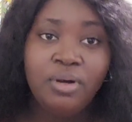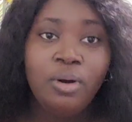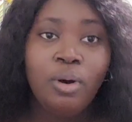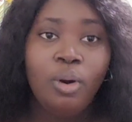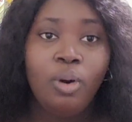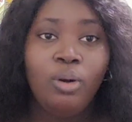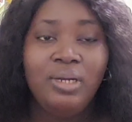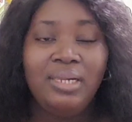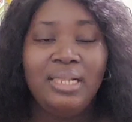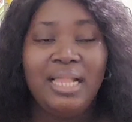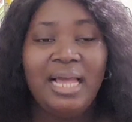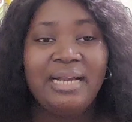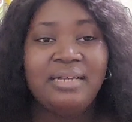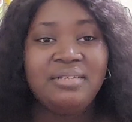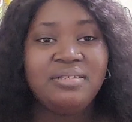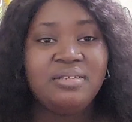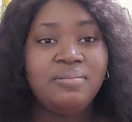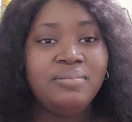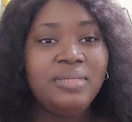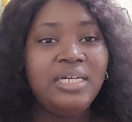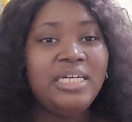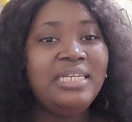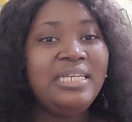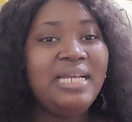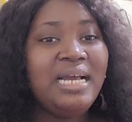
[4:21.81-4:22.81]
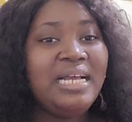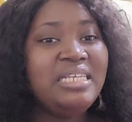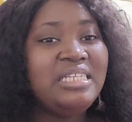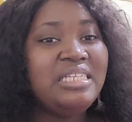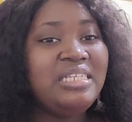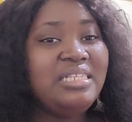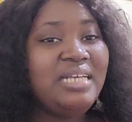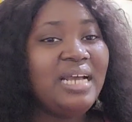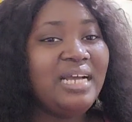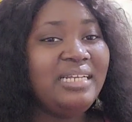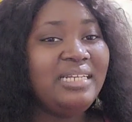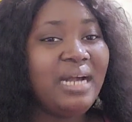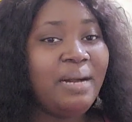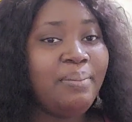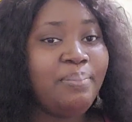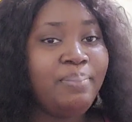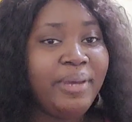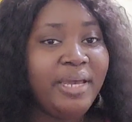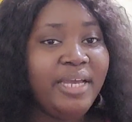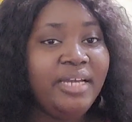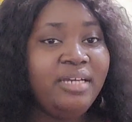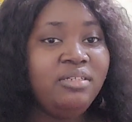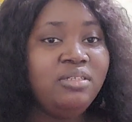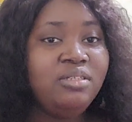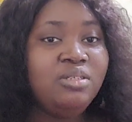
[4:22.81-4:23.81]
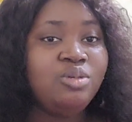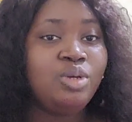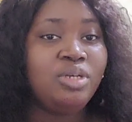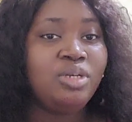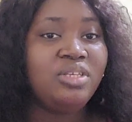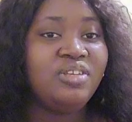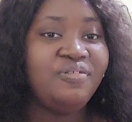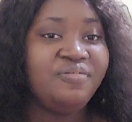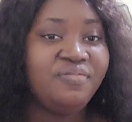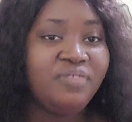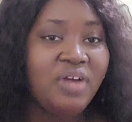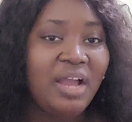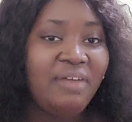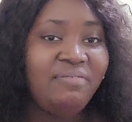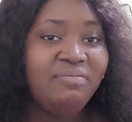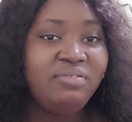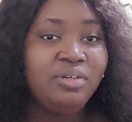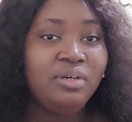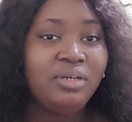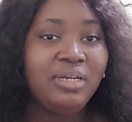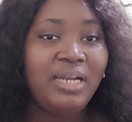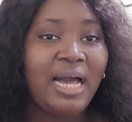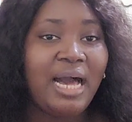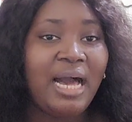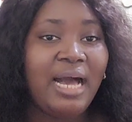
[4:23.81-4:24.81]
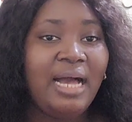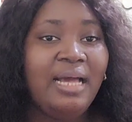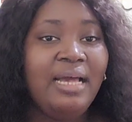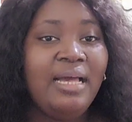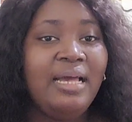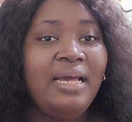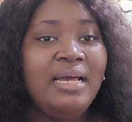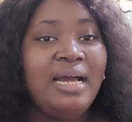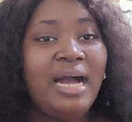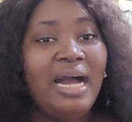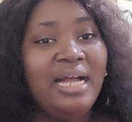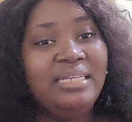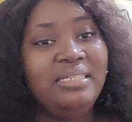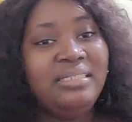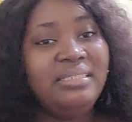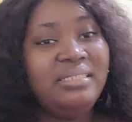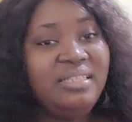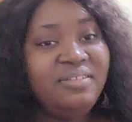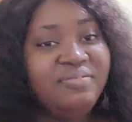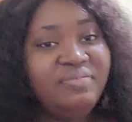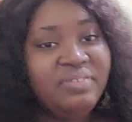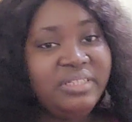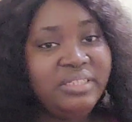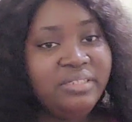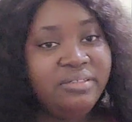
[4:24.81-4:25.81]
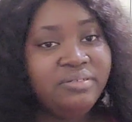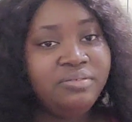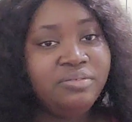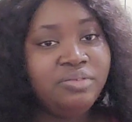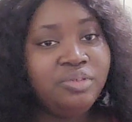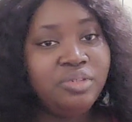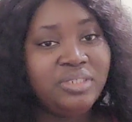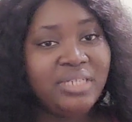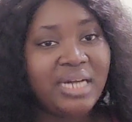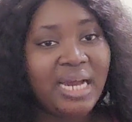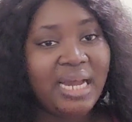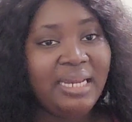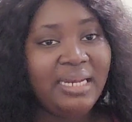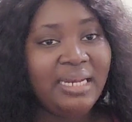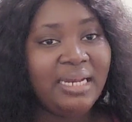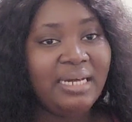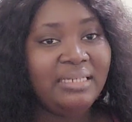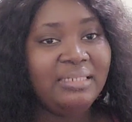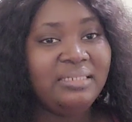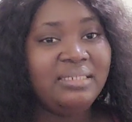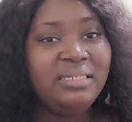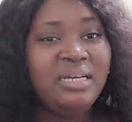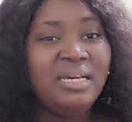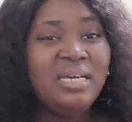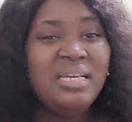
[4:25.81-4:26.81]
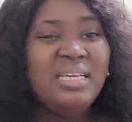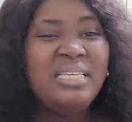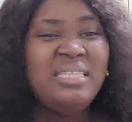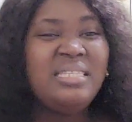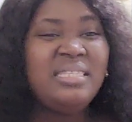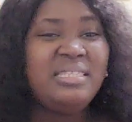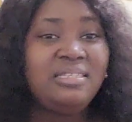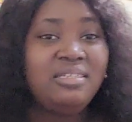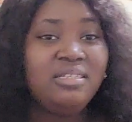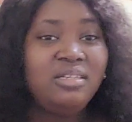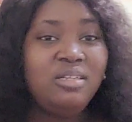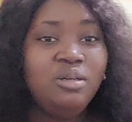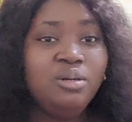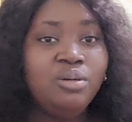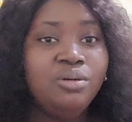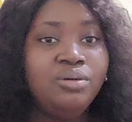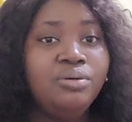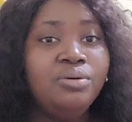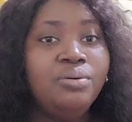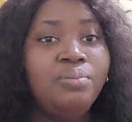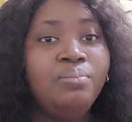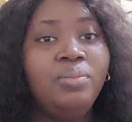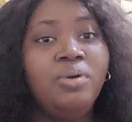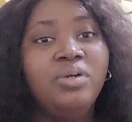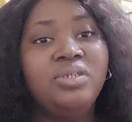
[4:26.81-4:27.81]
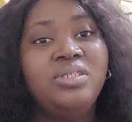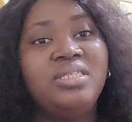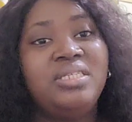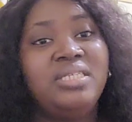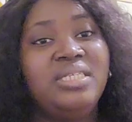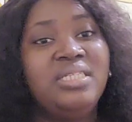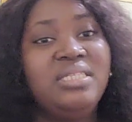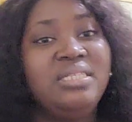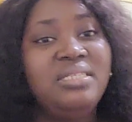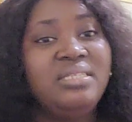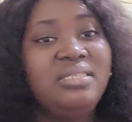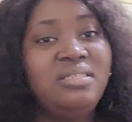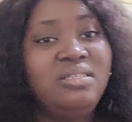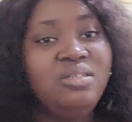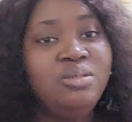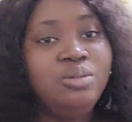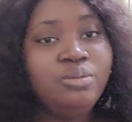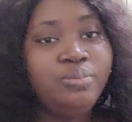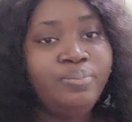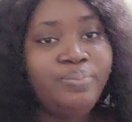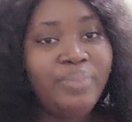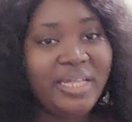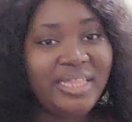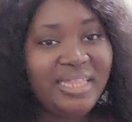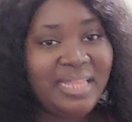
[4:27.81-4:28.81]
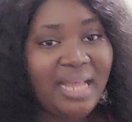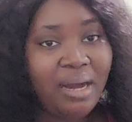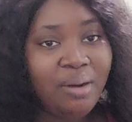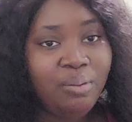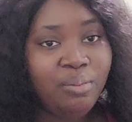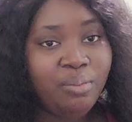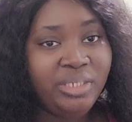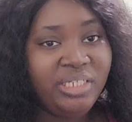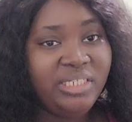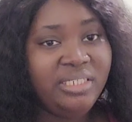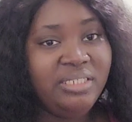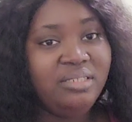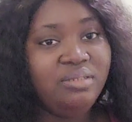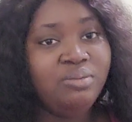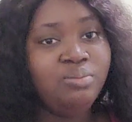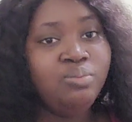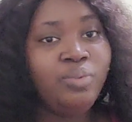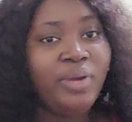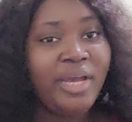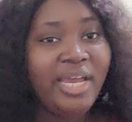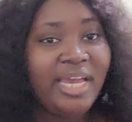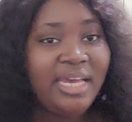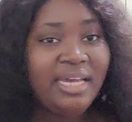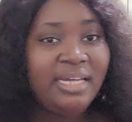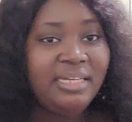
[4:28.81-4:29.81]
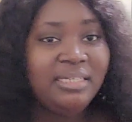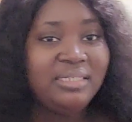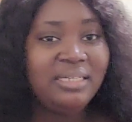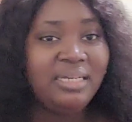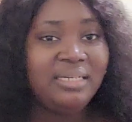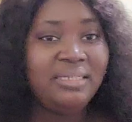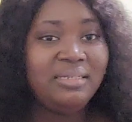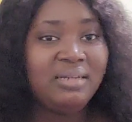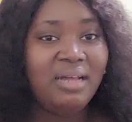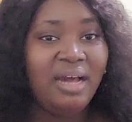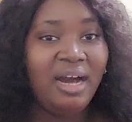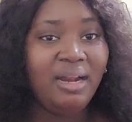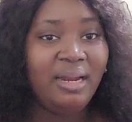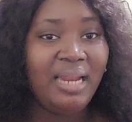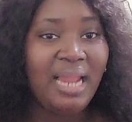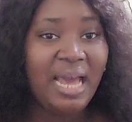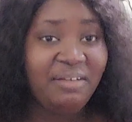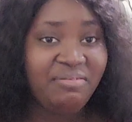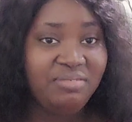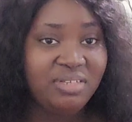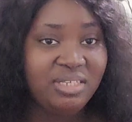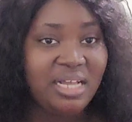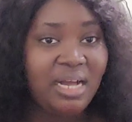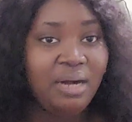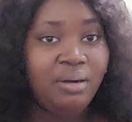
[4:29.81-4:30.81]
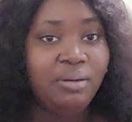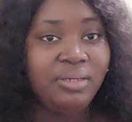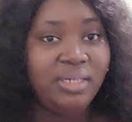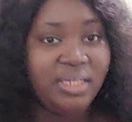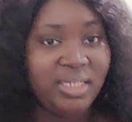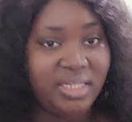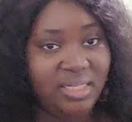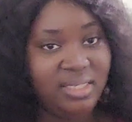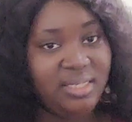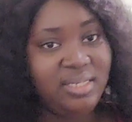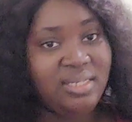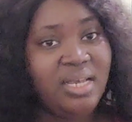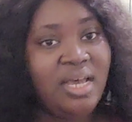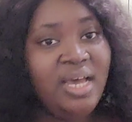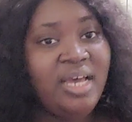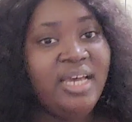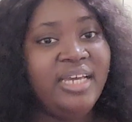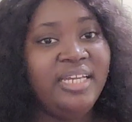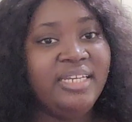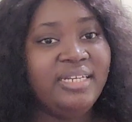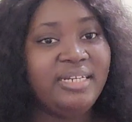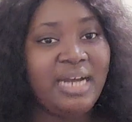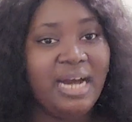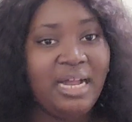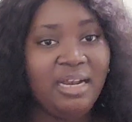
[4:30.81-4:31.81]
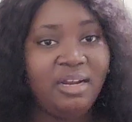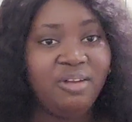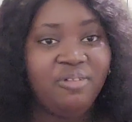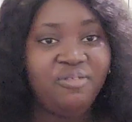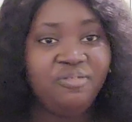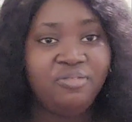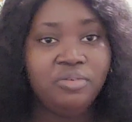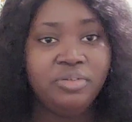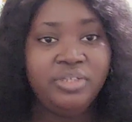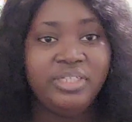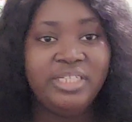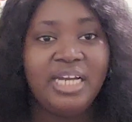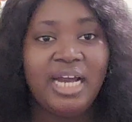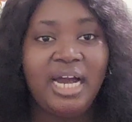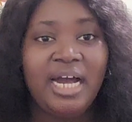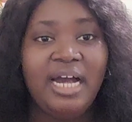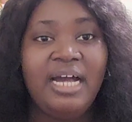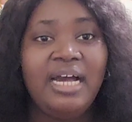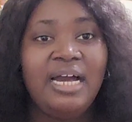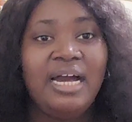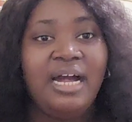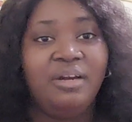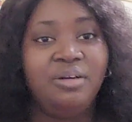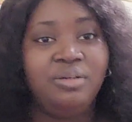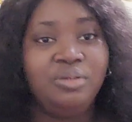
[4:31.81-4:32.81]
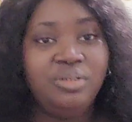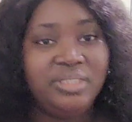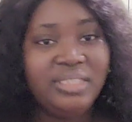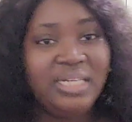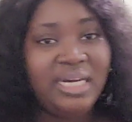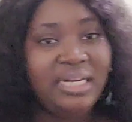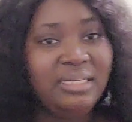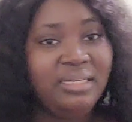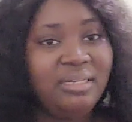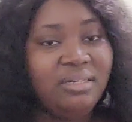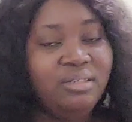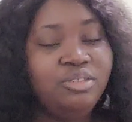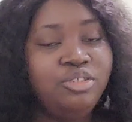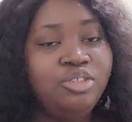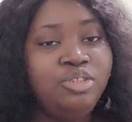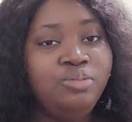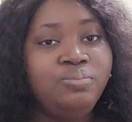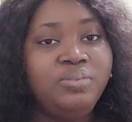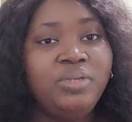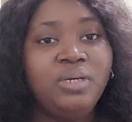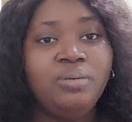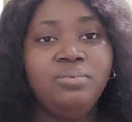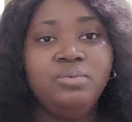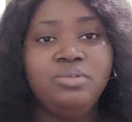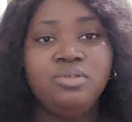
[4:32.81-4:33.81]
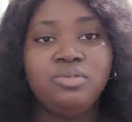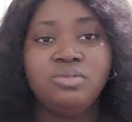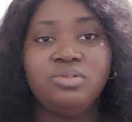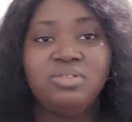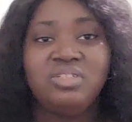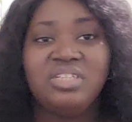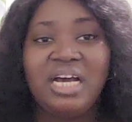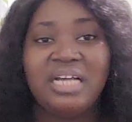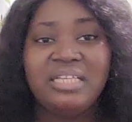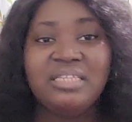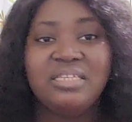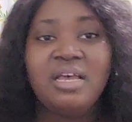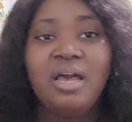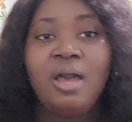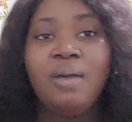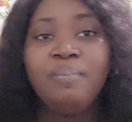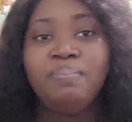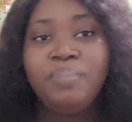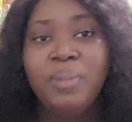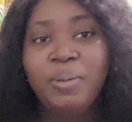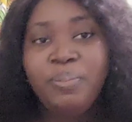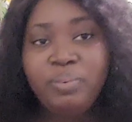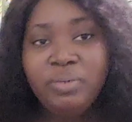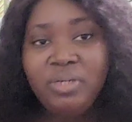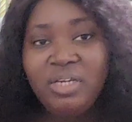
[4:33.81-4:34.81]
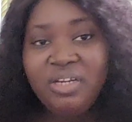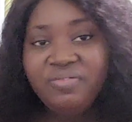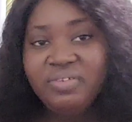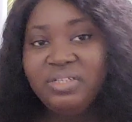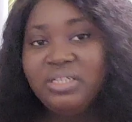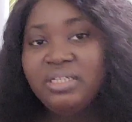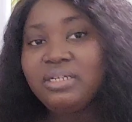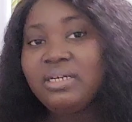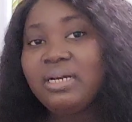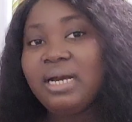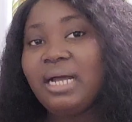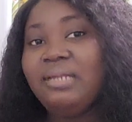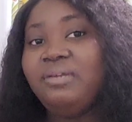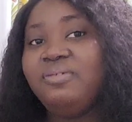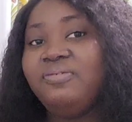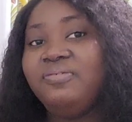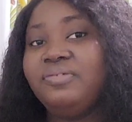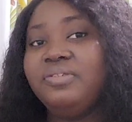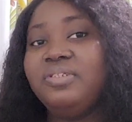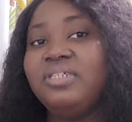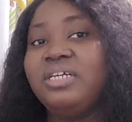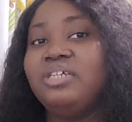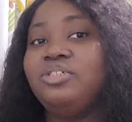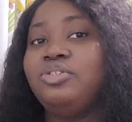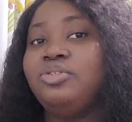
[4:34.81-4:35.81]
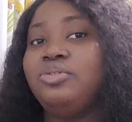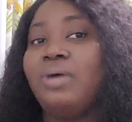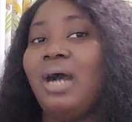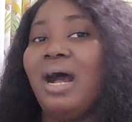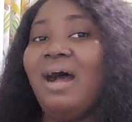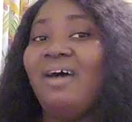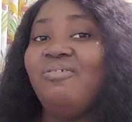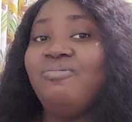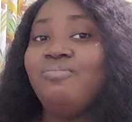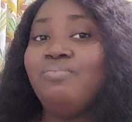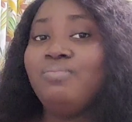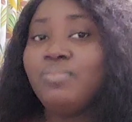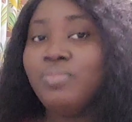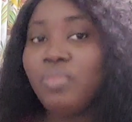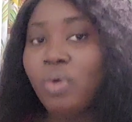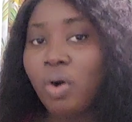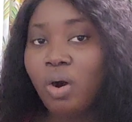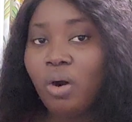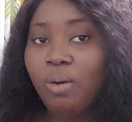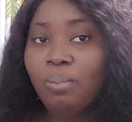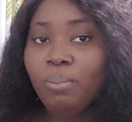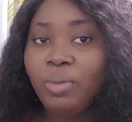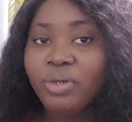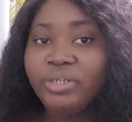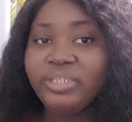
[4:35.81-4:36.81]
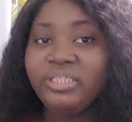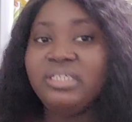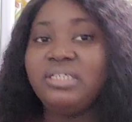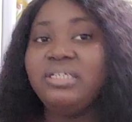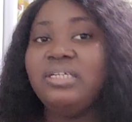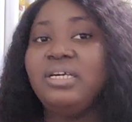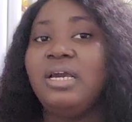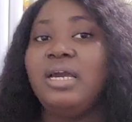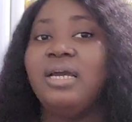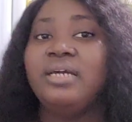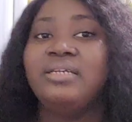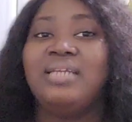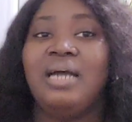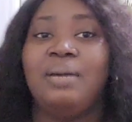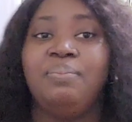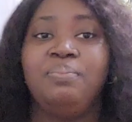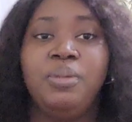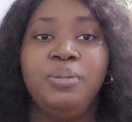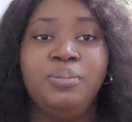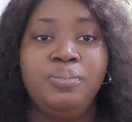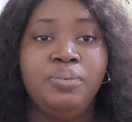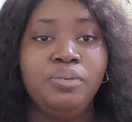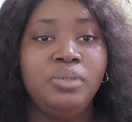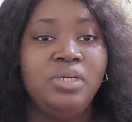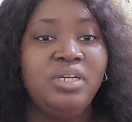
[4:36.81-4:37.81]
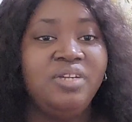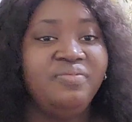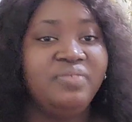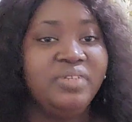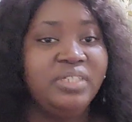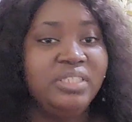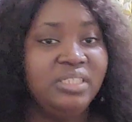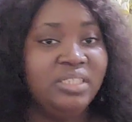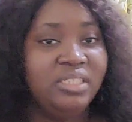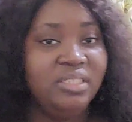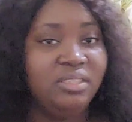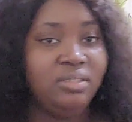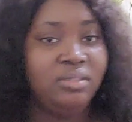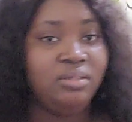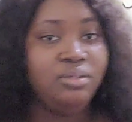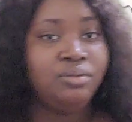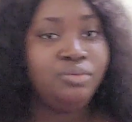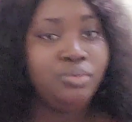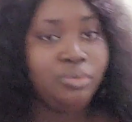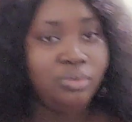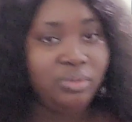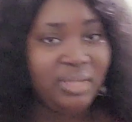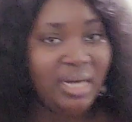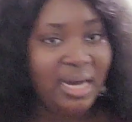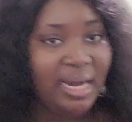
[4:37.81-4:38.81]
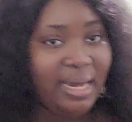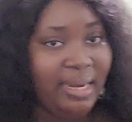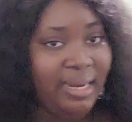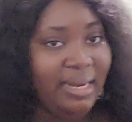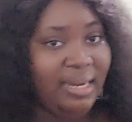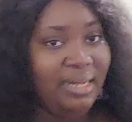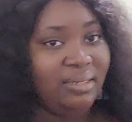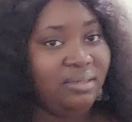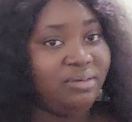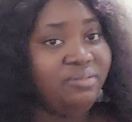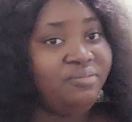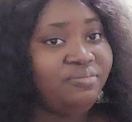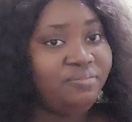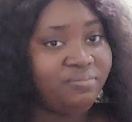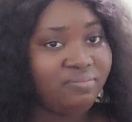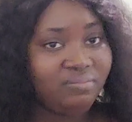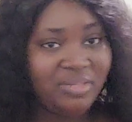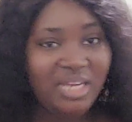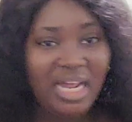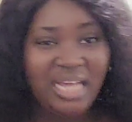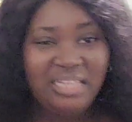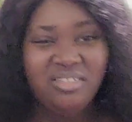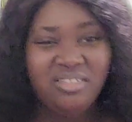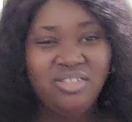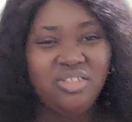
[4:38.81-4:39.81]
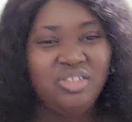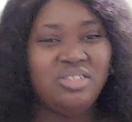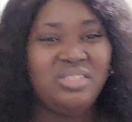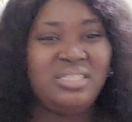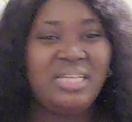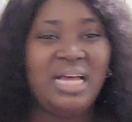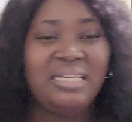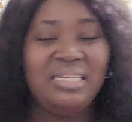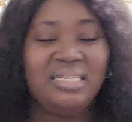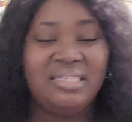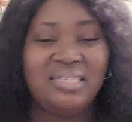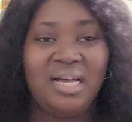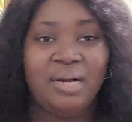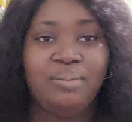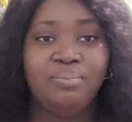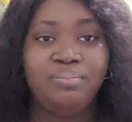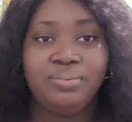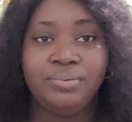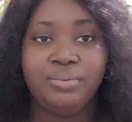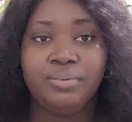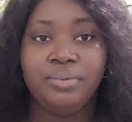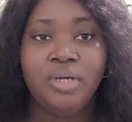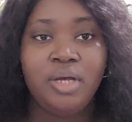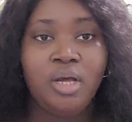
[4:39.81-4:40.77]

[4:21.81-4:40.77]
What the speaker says: Unlike somebody they are paying $25 and living in Rhode Island. It's still low, but it is still better with the way the lifestyle is in California and Rhode Island. You should be able to know that people living in California should have more money than people living in Rhode Island. That's just an example.